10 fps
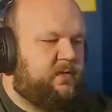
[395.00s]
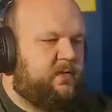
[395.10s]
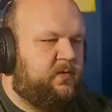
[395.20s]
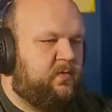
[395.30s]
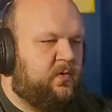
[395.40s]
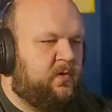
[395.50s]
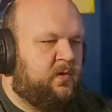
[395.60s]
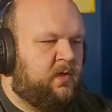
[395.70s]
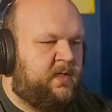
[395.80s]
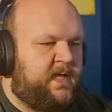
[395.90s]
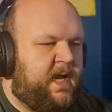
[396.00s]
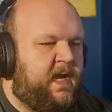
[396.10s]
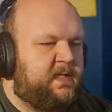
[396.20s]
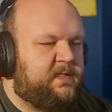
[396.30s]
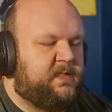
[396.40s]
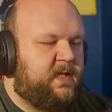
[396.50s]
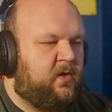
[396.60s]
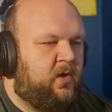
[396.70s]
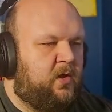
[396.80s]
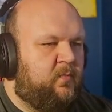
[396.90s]
your attacks at
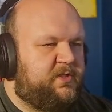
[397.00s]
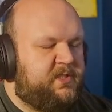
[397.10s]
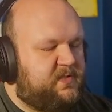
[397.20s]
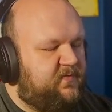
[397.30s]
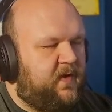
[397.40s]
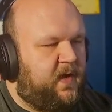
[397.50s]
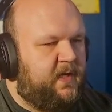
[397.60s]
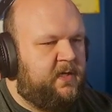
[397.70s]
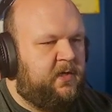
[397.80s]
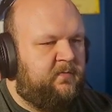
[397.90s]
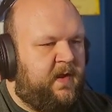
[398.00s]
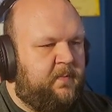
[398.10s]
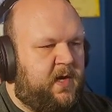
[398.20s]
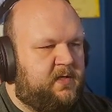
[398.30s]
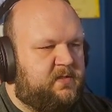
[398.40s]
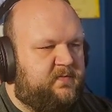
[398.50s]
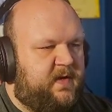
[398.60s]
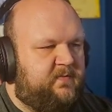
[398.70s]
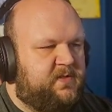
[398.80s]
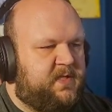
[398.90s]
all, which is fine. You know, Vampire
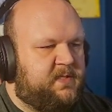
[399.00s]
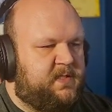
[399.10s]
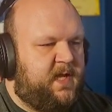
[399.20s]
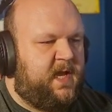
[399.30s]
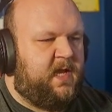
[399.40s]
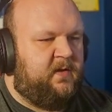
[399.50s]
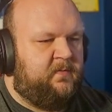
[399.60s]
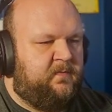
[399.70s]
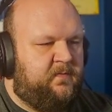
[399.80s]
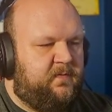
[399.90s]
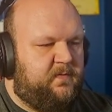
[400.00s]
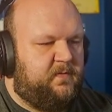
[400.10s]
Survivors doesn't have